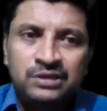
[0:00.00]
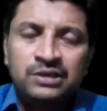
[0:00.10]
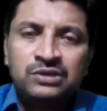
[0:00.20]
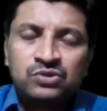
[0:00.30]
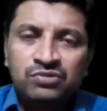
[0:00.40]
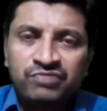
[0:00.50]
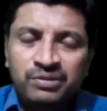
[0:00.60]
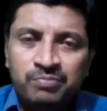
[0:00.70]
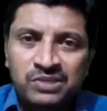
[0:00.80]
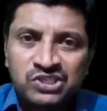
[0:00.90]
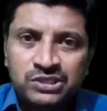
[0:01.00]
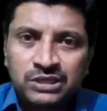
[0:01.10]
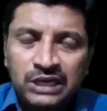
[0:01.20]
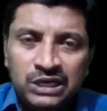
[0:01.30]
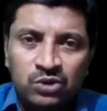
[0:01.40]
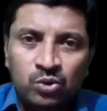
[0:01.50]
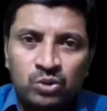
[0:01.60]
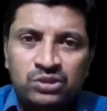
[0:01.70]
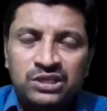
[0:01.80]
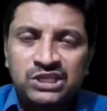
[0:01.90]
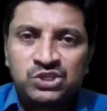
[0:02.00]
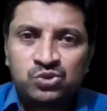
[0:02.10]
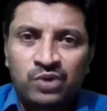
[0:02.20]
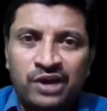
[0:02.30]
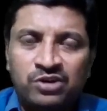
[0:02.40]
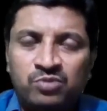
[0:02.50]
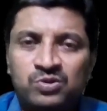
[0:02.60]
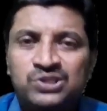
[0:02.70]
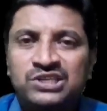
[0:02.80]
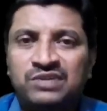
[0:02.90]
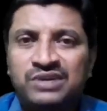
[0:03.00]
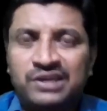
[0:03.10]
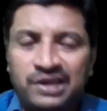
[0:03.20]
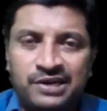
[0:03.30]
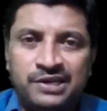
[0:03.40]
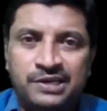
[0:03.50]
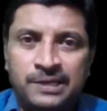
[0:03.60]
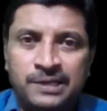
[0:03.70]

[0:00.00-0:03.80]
So we must include these 2 attributes in our candidate key.